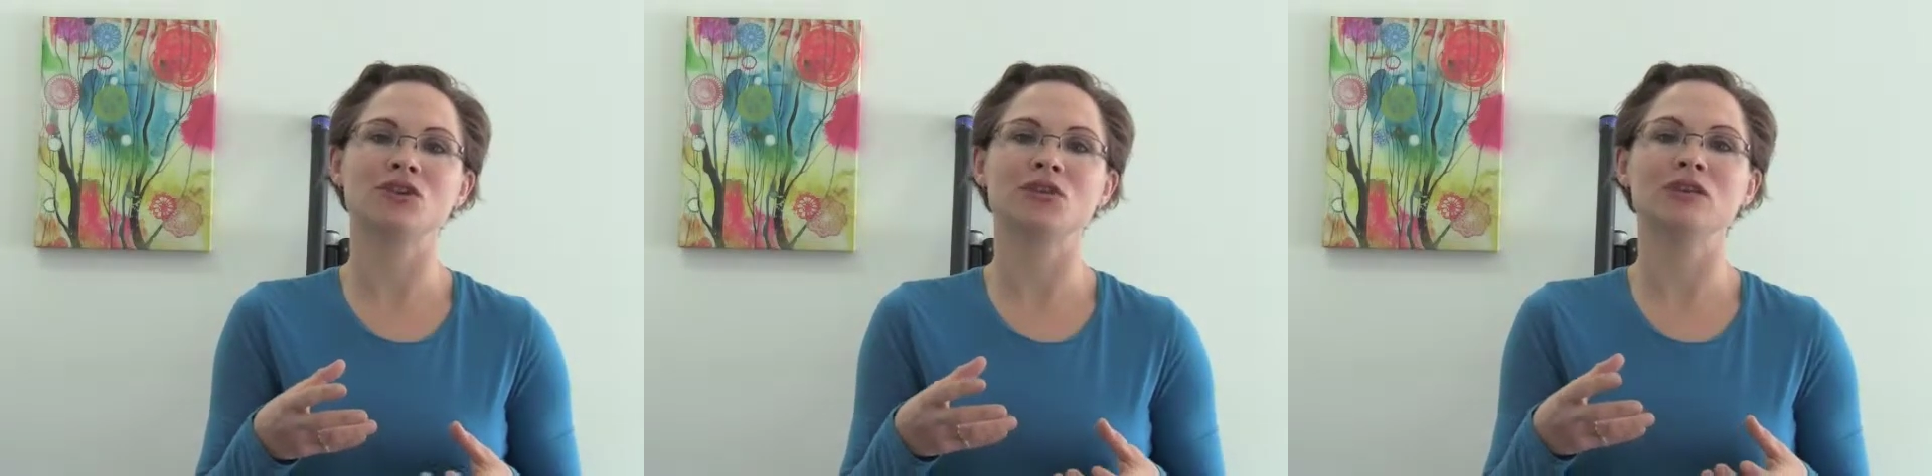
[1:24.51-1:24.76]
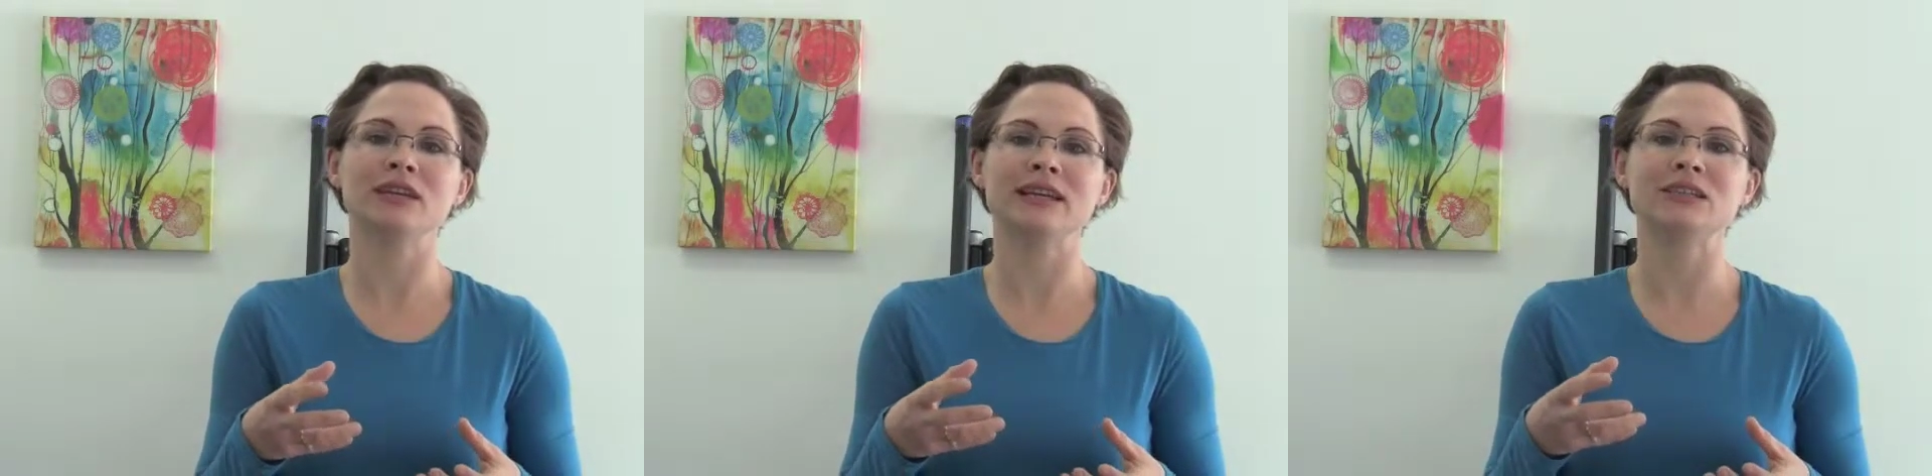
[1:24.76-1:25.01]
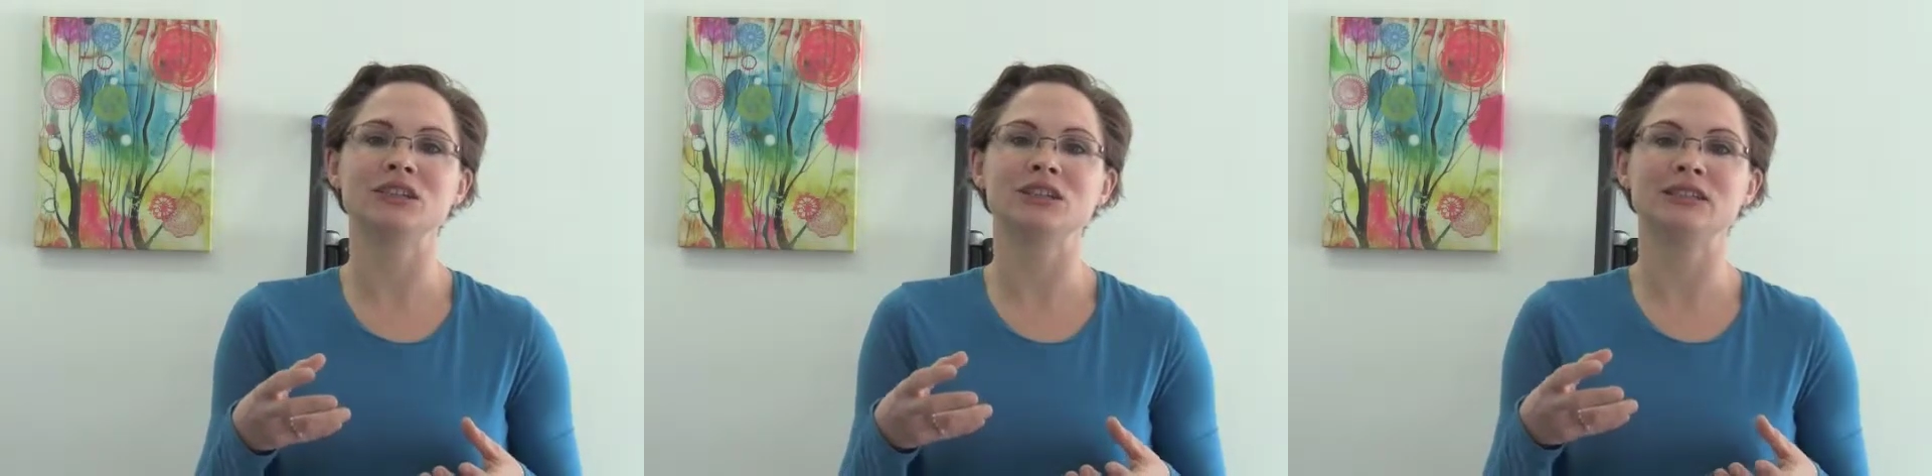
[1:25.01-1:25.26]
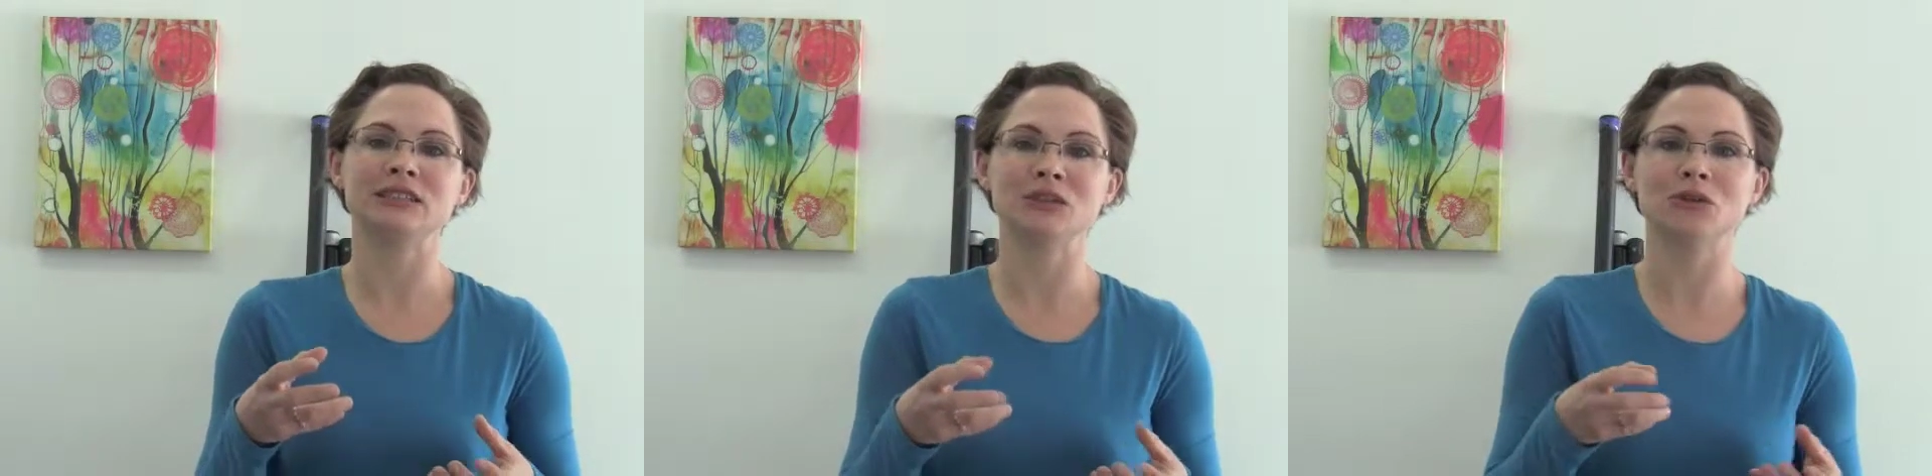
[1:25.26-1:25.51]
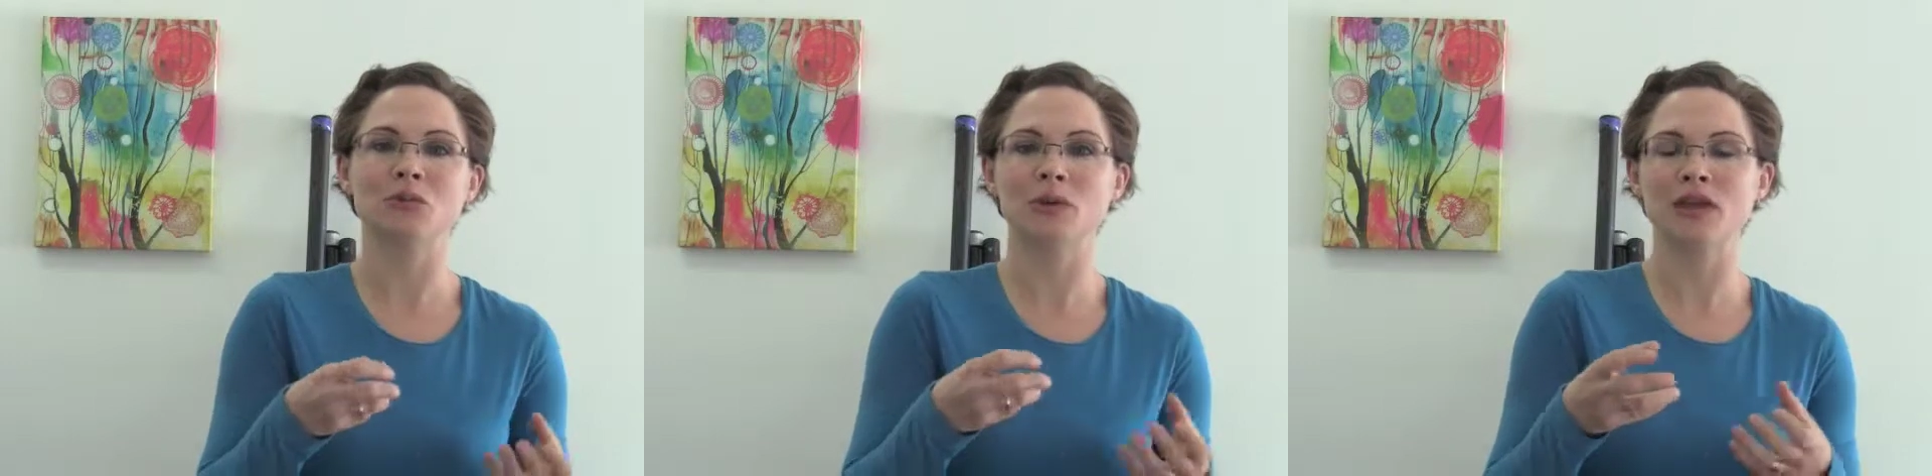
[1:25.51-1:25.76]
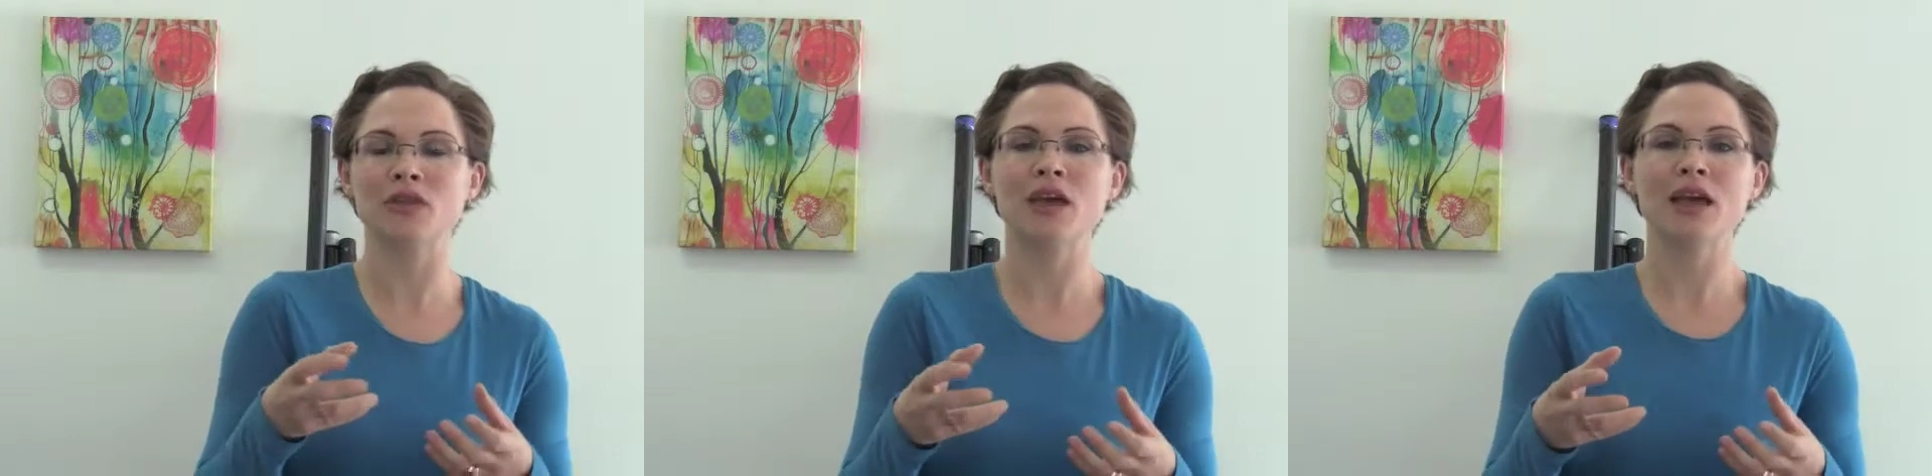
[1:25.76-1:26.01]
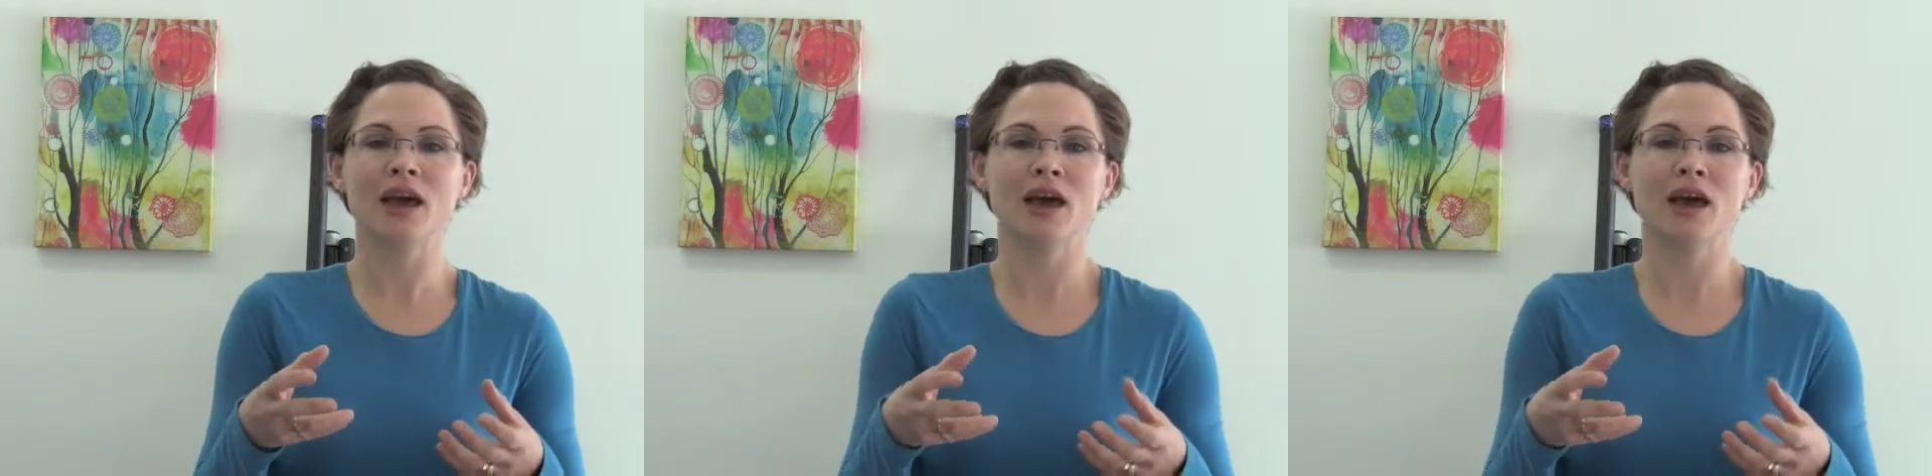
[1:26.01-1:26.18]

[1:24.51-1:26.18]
you need to deal with